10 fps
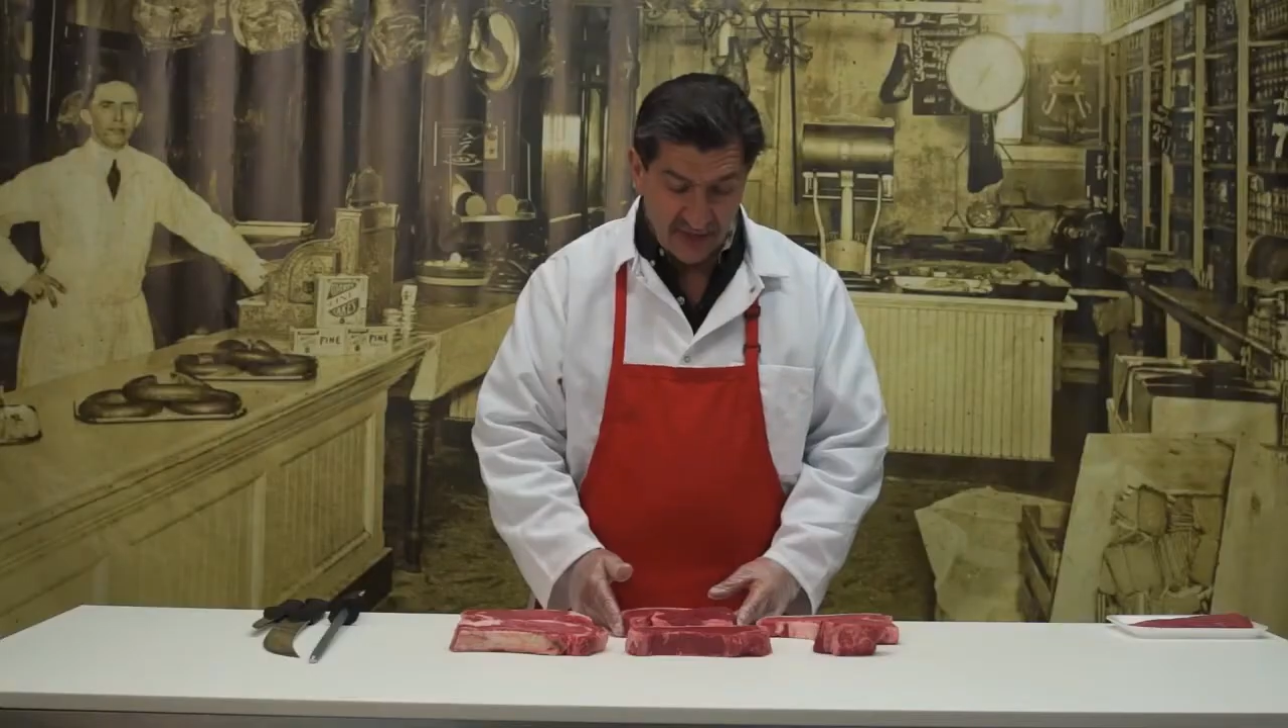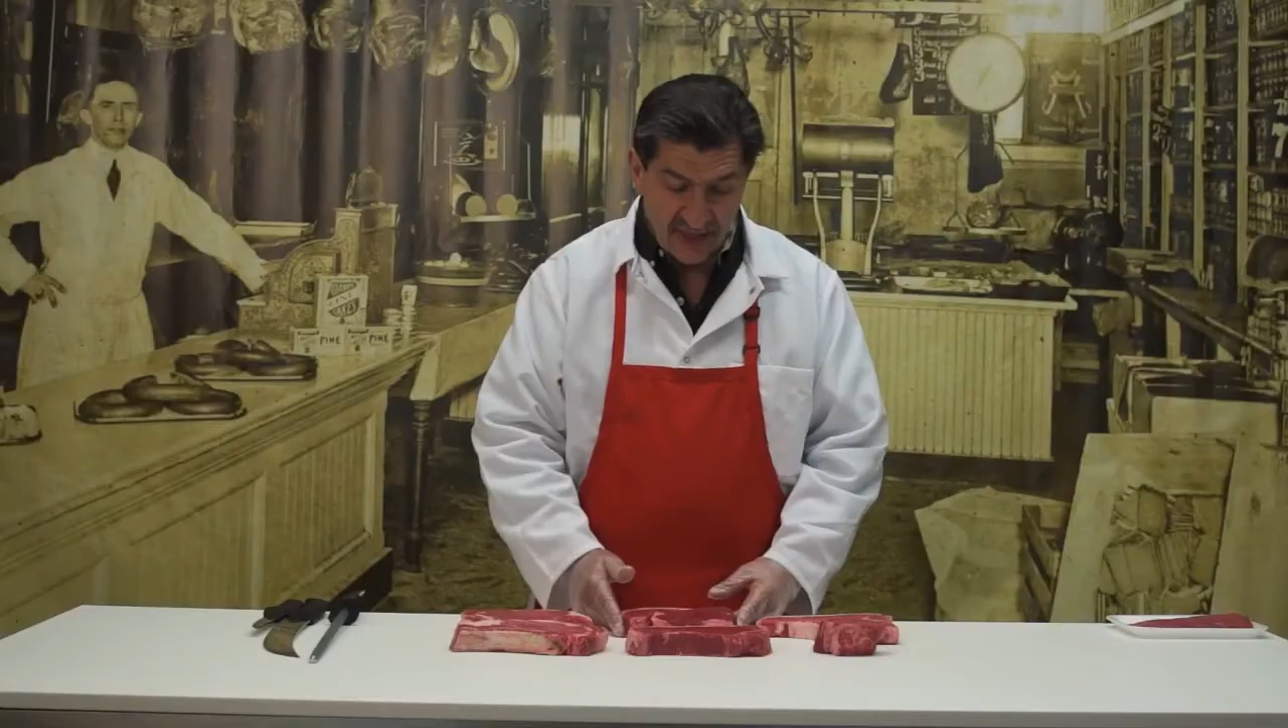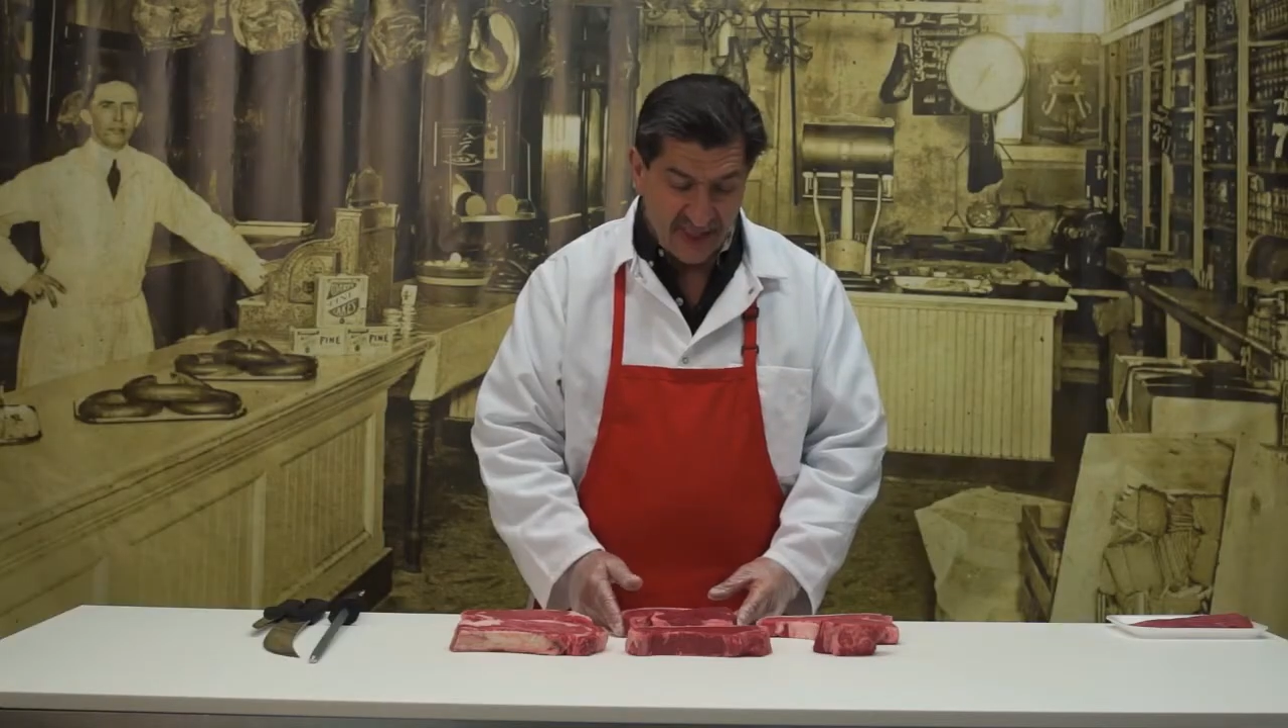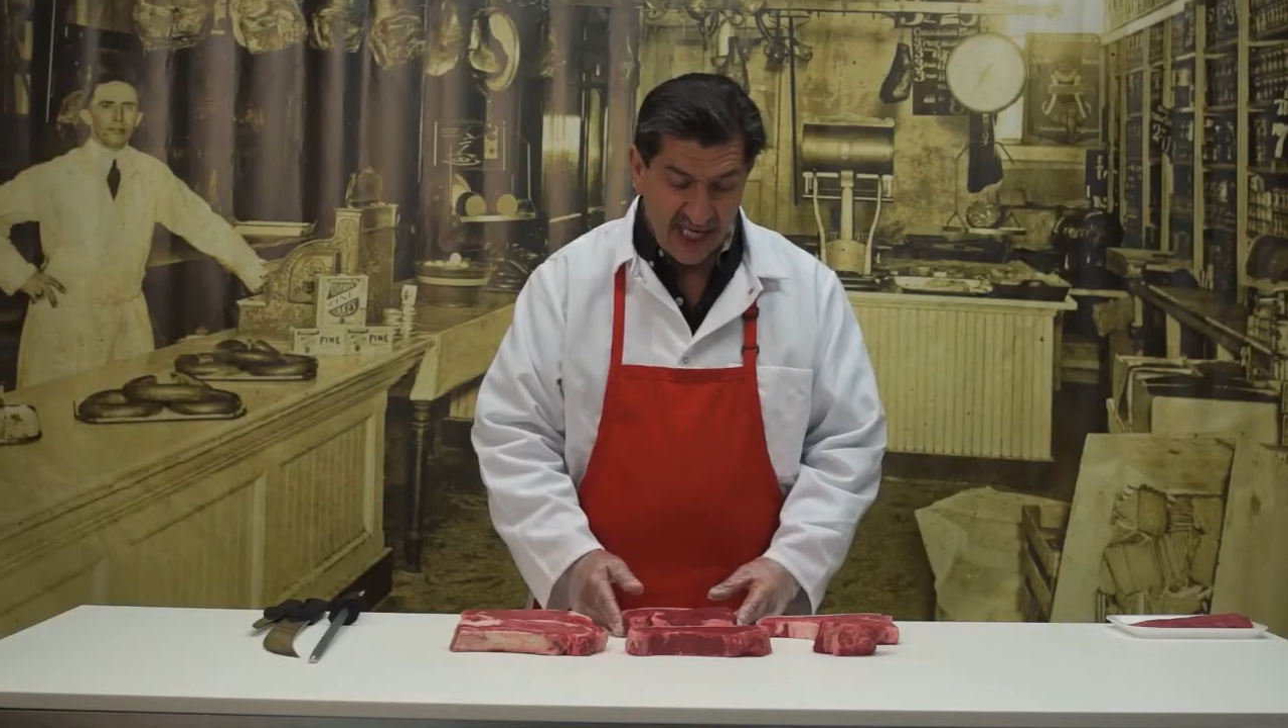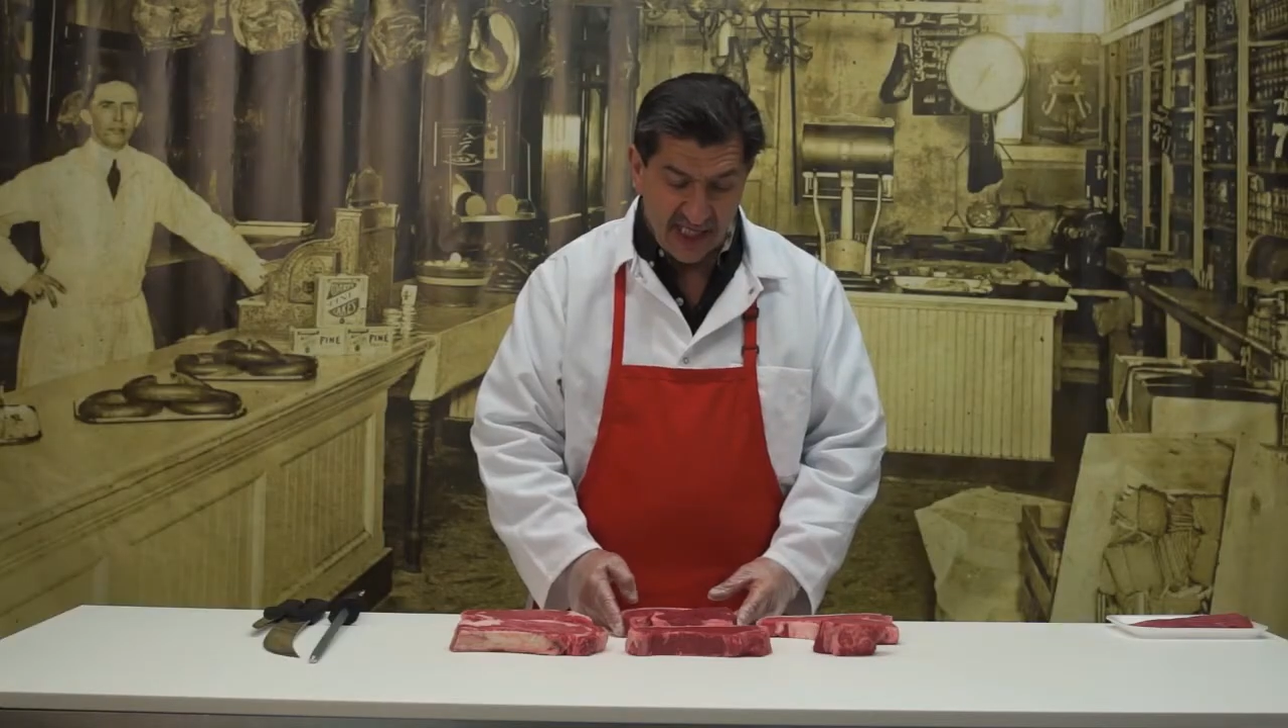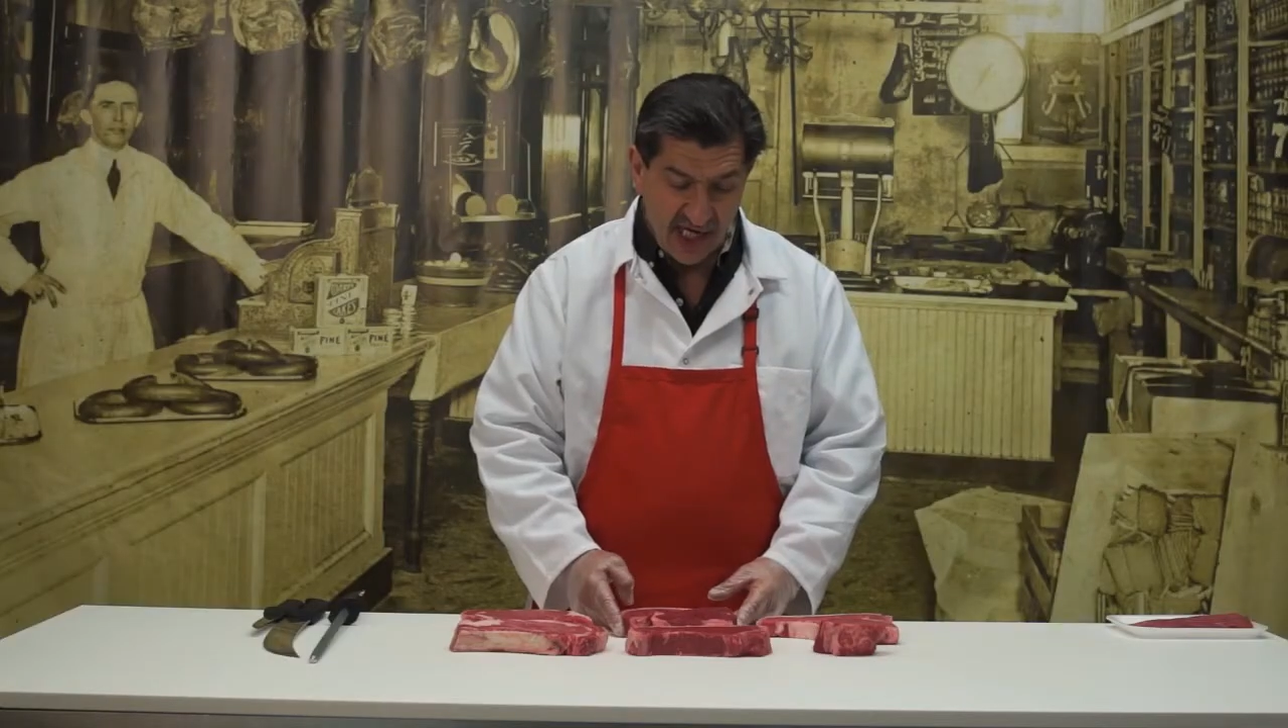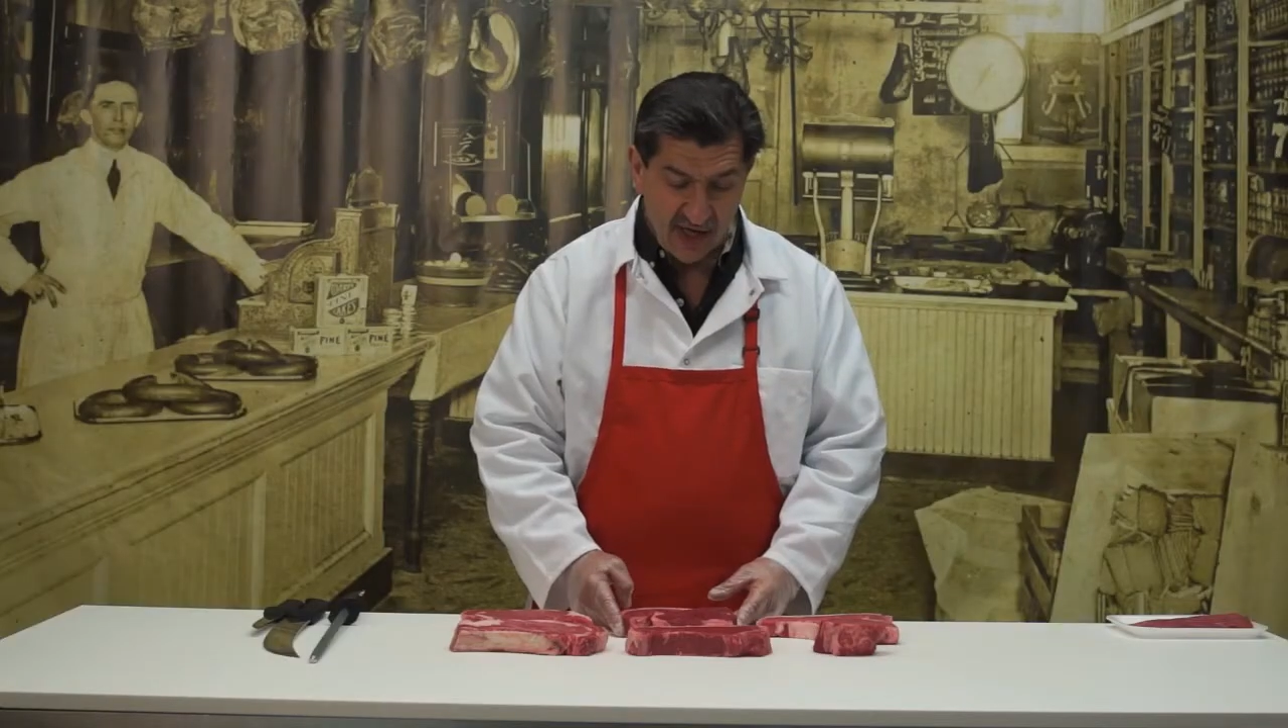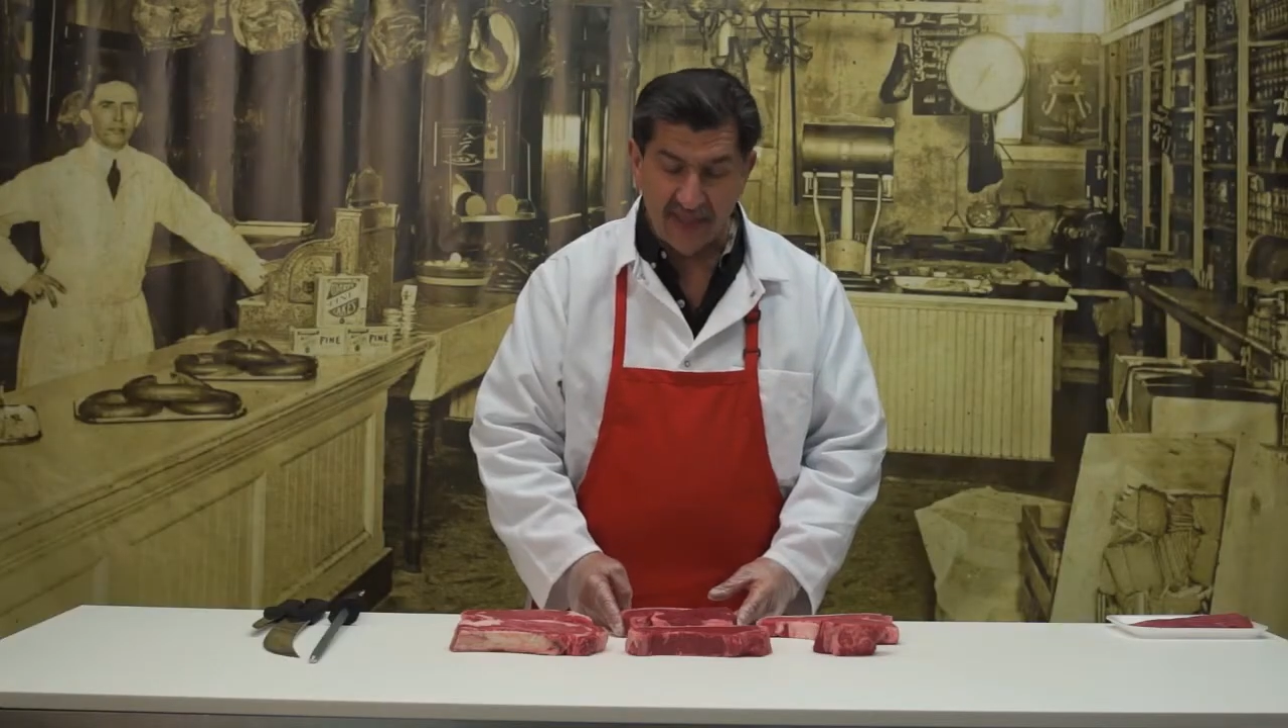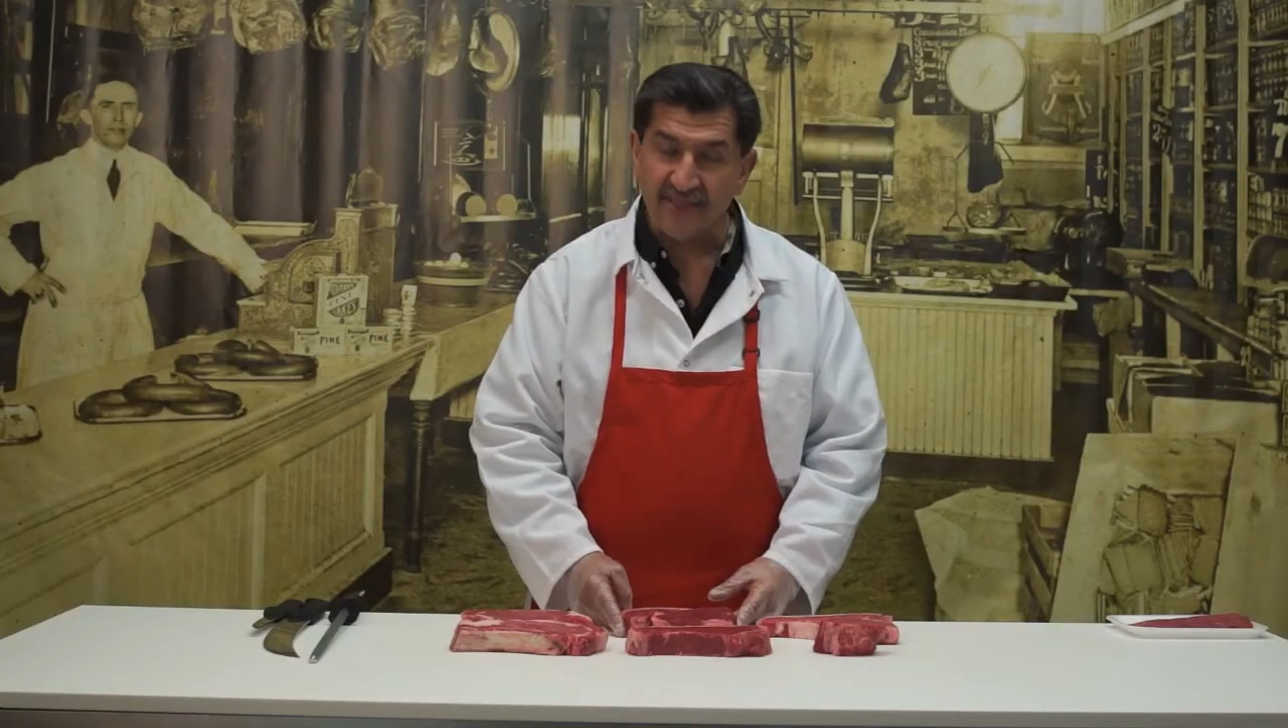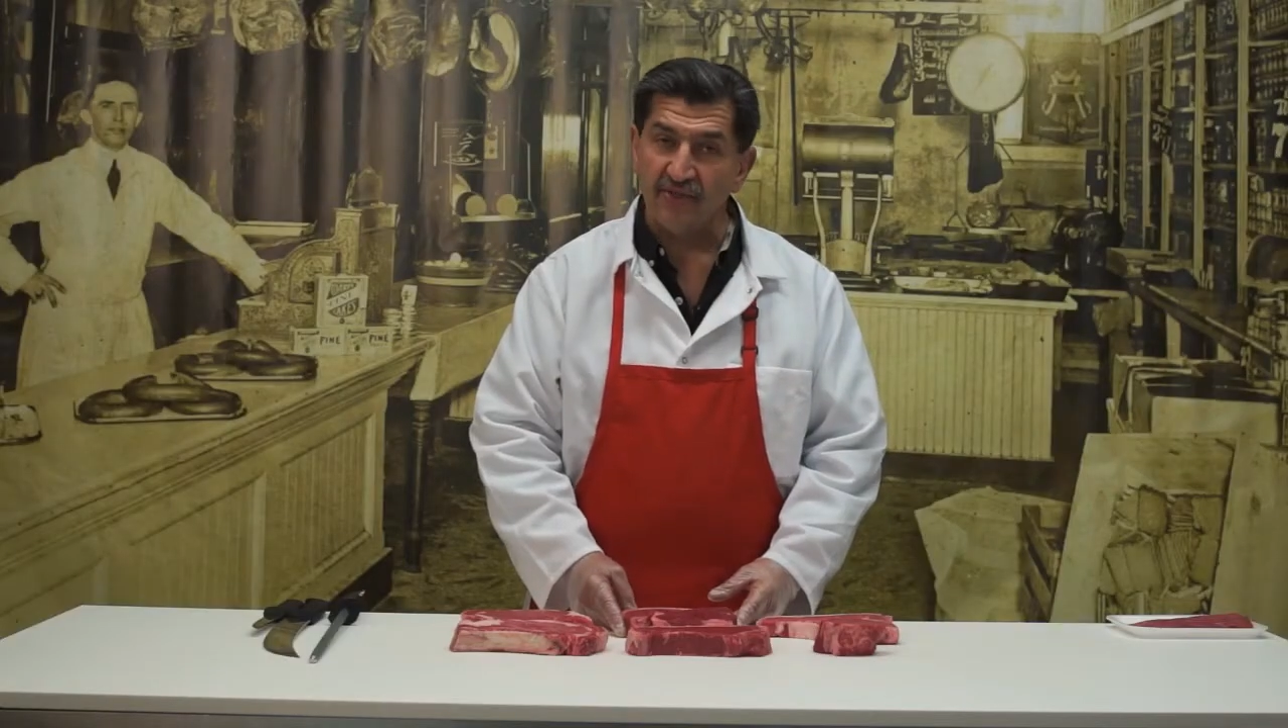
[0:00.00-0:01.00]
this steak
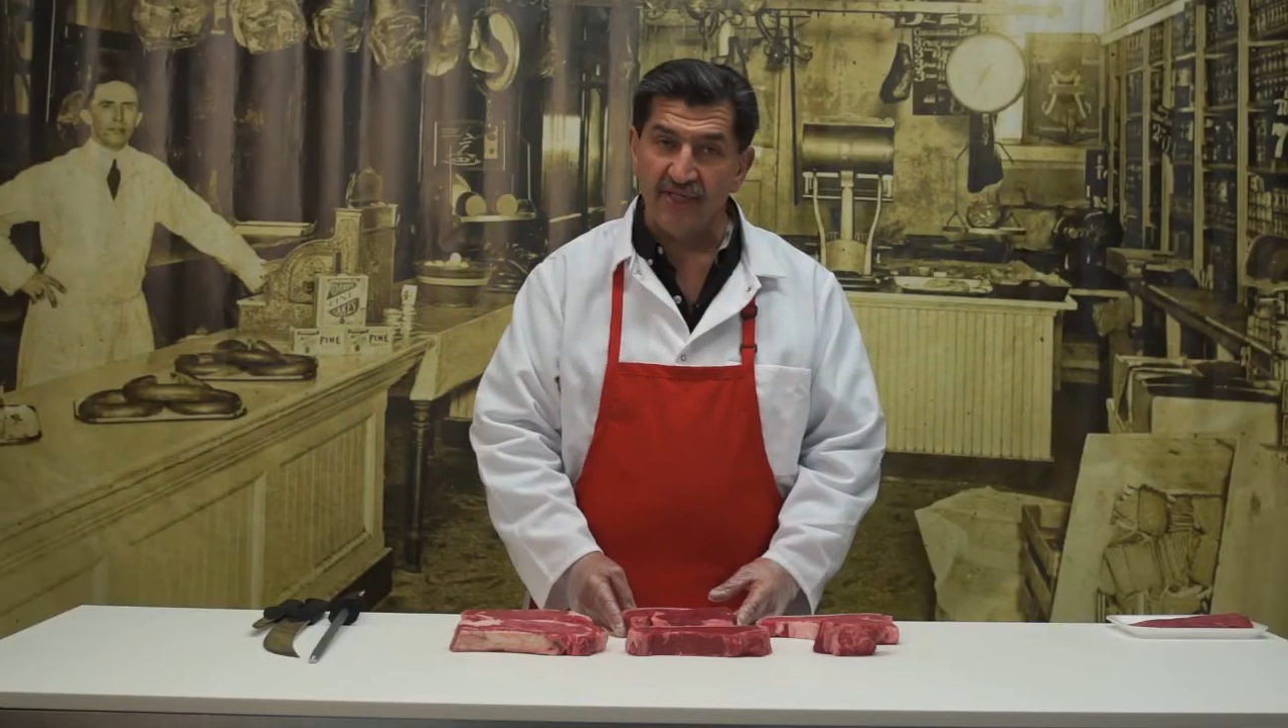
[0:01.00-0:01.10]
here is a